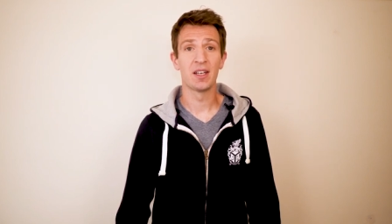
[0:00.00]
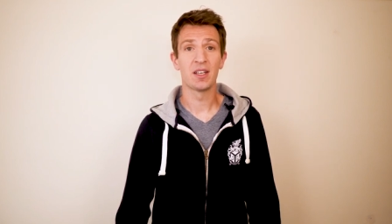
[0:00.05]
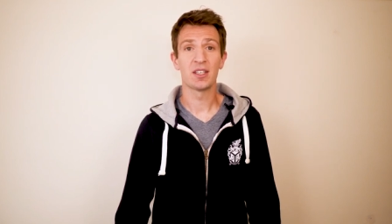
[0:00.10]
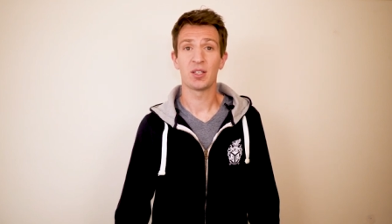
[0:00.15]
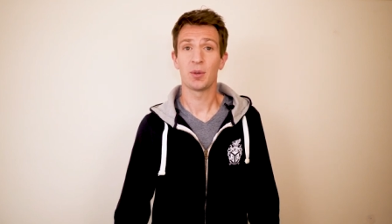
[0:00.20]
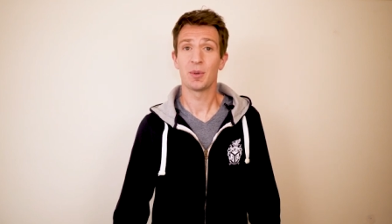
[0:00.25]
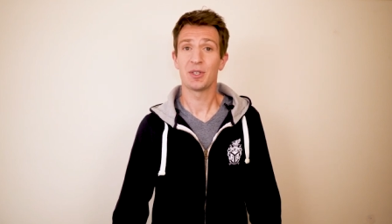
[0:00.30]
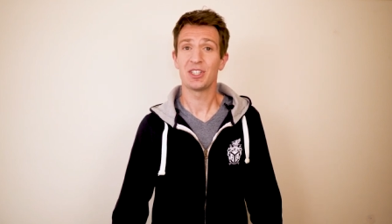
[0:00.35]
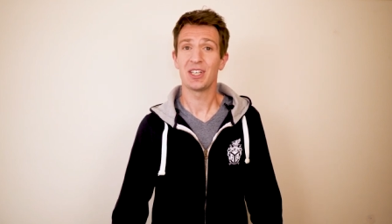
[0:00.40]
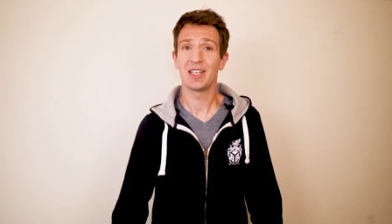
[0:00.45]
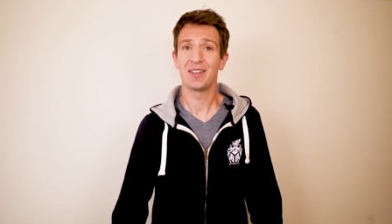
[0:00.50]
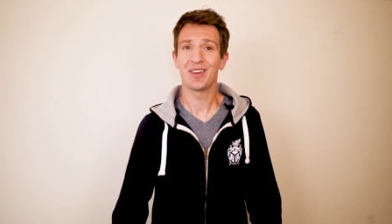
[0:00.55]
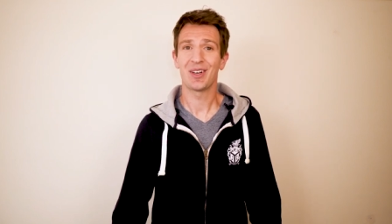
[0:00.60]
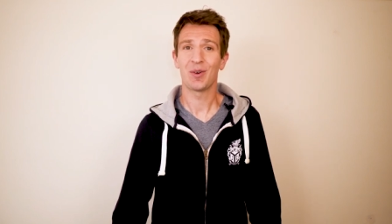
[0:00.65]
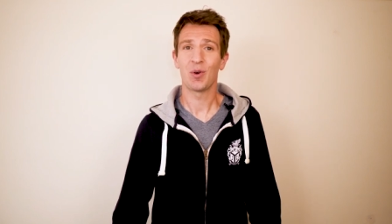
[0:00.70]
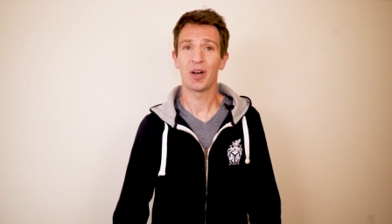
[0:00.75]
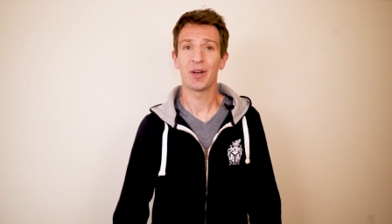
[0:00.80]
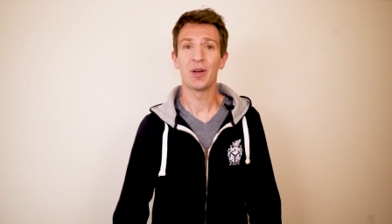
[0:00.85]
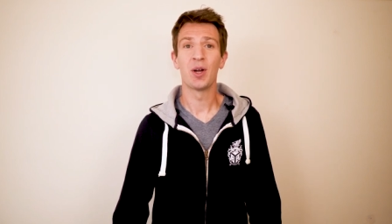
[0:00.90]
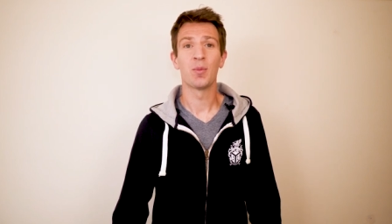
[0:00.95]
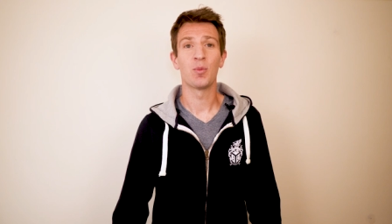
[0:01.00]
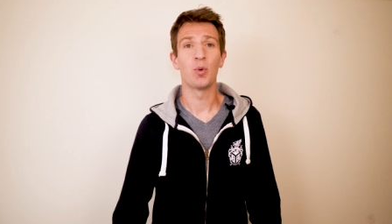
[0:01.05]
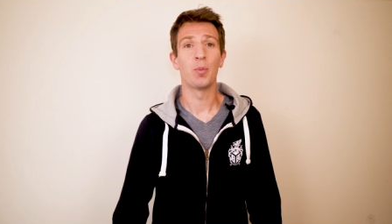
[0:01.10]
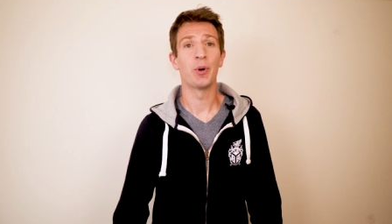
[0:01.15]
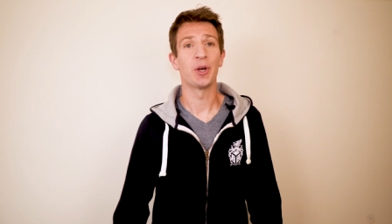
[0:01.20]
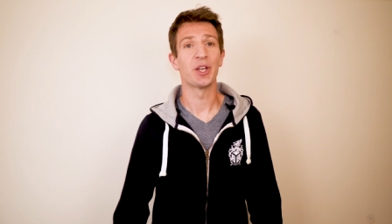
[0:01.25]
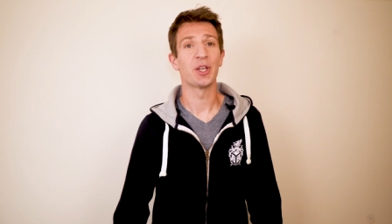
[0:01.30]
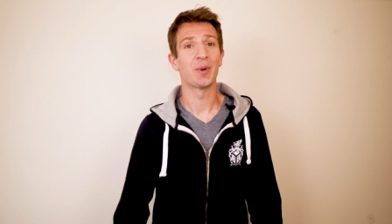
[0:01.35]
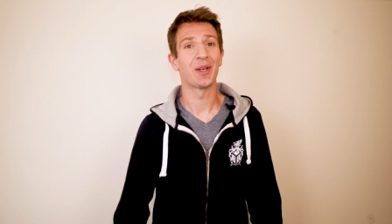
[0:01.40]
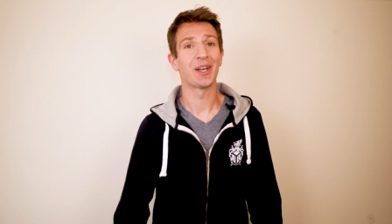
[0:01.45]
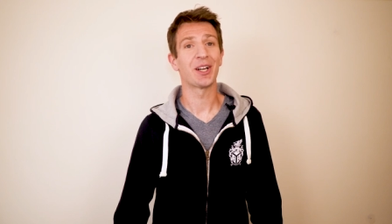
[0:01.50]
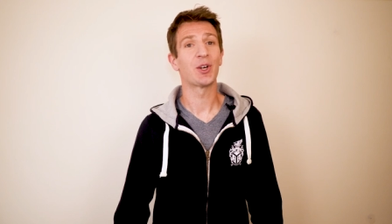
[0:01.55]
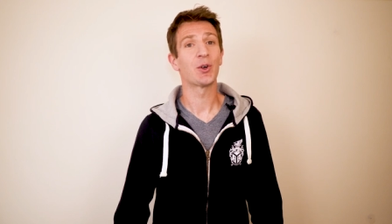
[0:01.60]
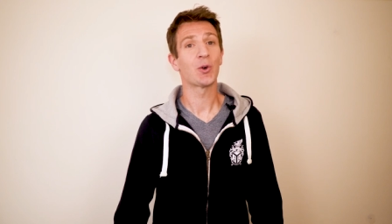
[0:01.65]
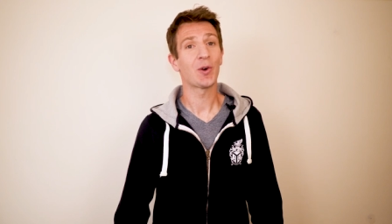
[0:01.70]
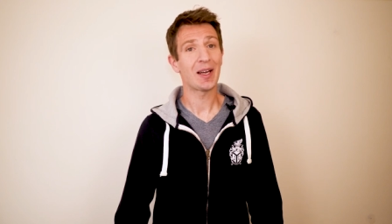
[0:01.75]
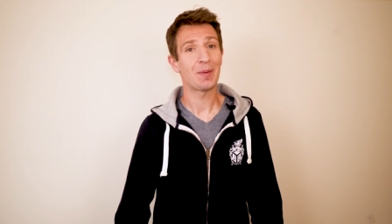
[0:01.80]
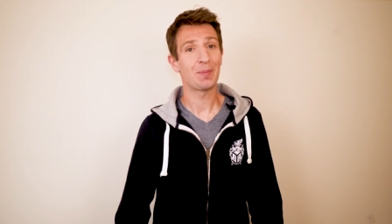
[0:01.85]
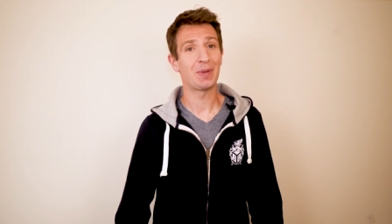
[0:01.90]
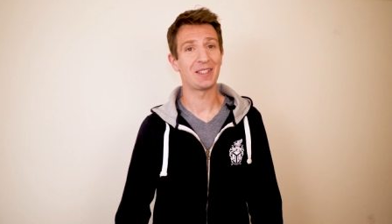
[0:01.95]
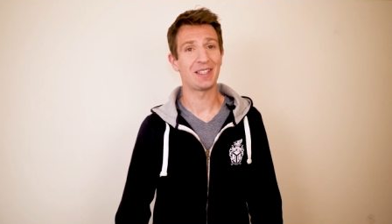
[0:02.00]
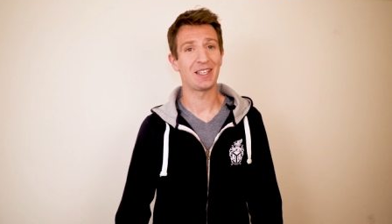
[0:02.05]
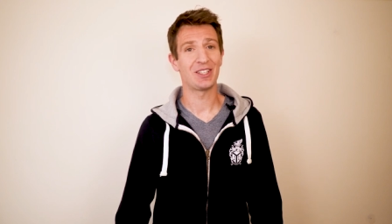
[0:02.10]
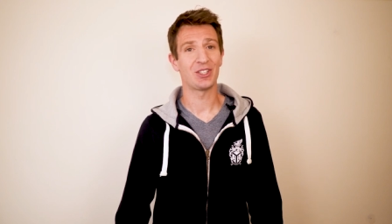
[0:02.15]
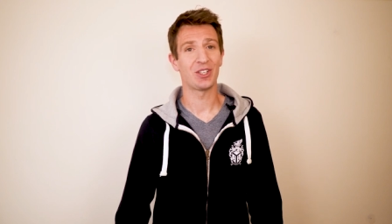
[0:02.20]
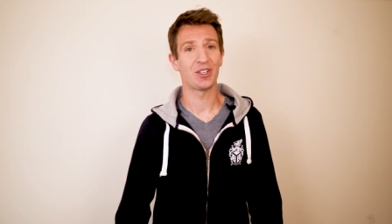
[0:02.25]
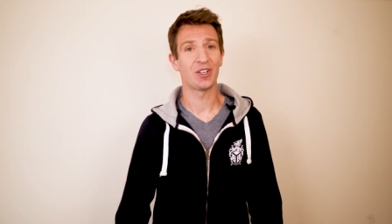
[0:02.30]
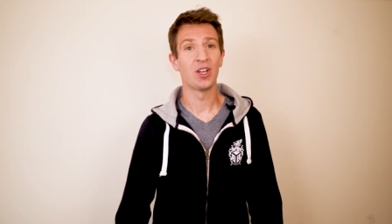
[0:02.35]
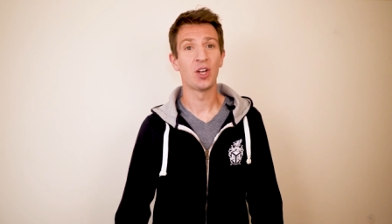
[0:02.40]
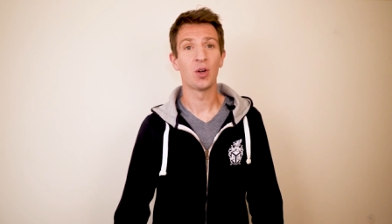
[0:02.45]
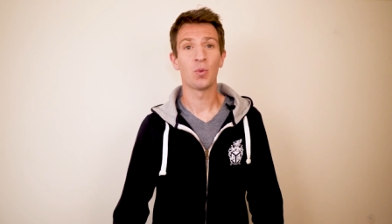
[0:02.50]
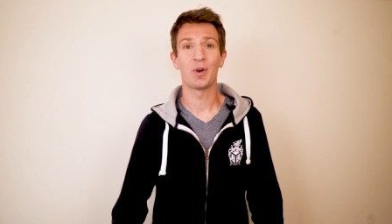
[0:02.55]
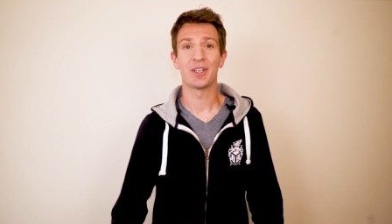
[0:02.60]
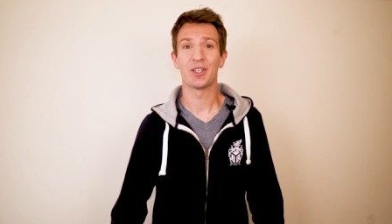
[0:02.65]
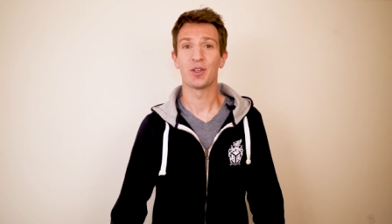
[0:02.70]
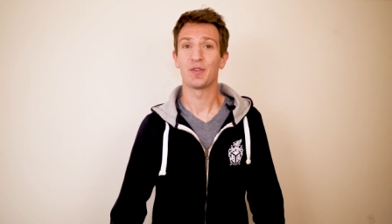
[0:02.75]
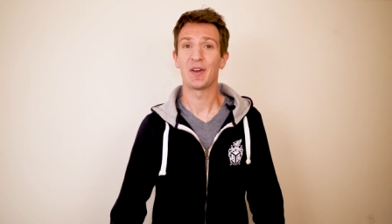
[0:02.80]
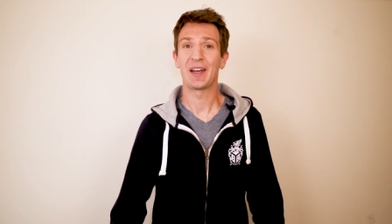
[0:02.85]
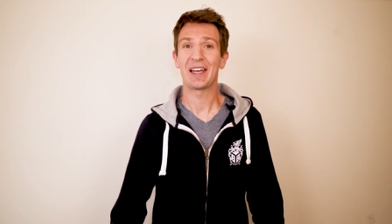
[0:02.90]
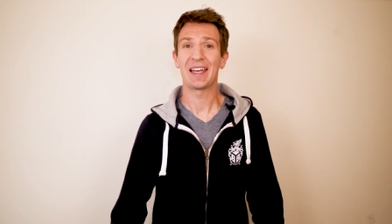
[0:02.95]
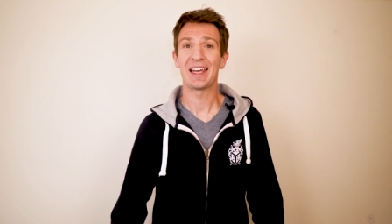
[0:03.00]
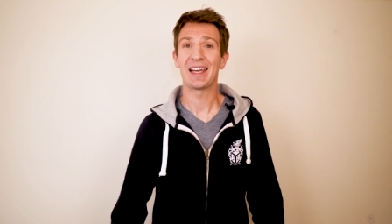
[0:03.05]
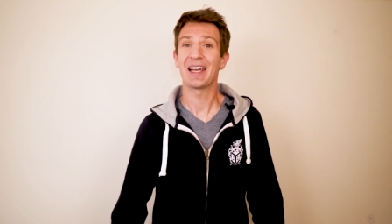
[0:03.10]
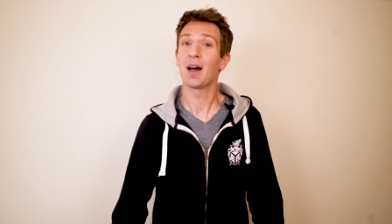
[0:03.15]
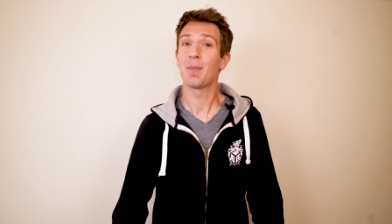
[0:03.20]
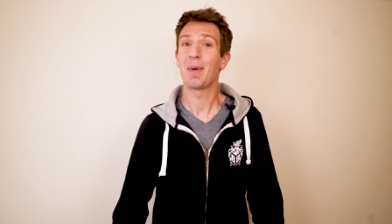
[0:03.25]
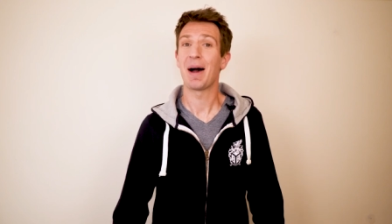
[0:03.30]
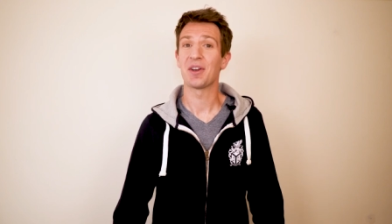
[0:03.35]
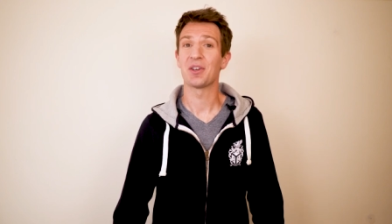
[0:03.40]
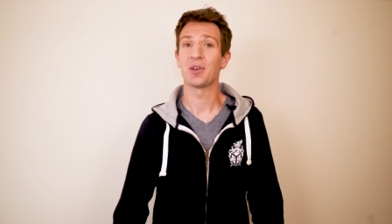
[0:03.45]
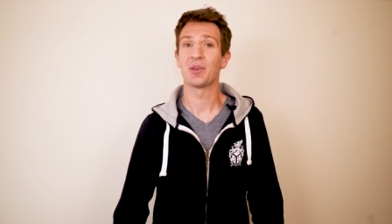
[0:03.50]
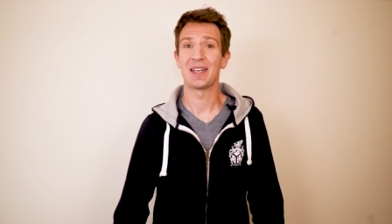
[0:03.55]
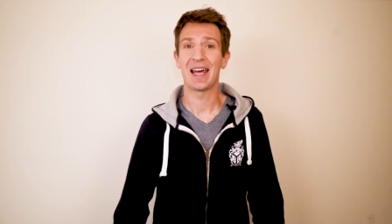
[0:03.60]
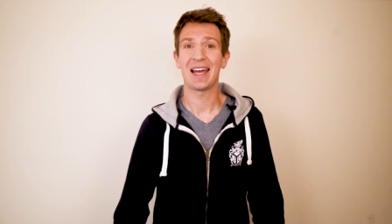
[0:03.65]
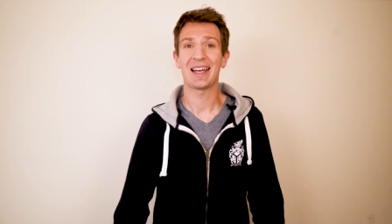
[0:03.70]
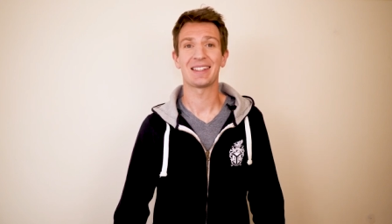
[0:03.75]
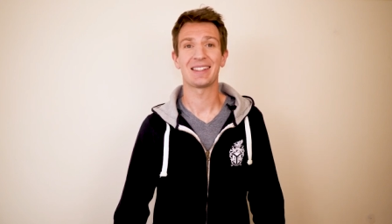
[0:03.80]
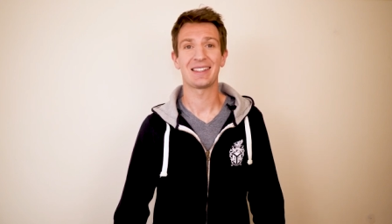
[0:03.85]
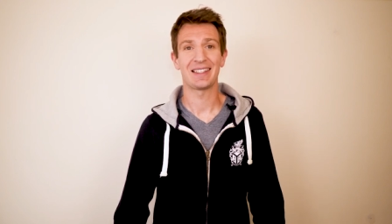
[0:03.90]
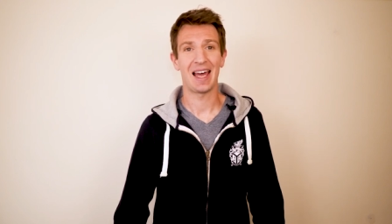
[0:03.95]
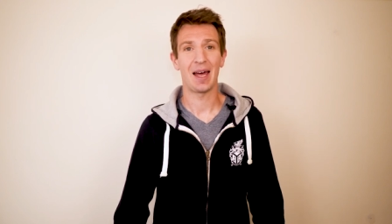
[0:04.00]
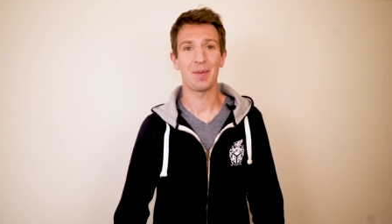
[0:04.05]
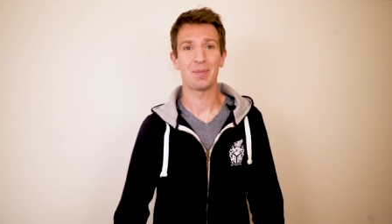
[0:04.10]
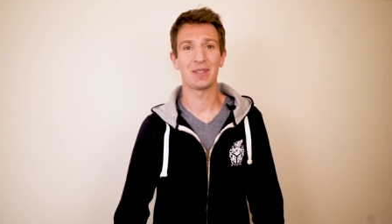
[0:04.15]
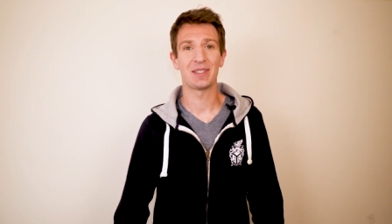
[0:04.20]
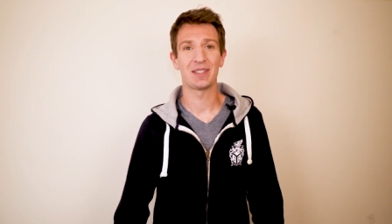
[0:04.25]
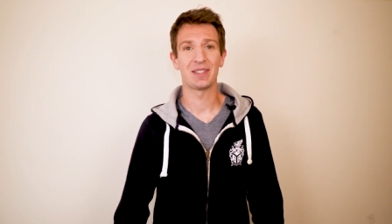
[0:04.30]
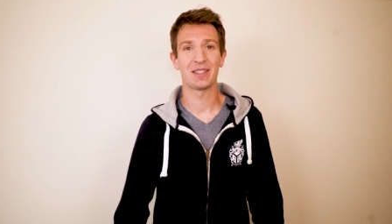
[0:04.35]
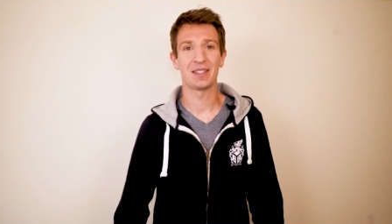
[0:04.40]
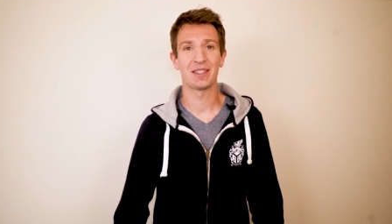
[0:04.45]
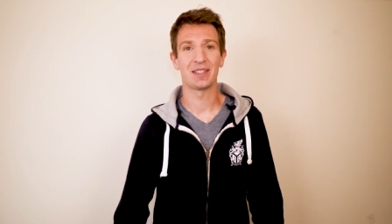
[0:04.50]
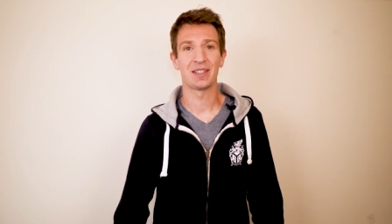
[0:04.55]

so achieving one will put you in a great position when you're thinking about your next steps.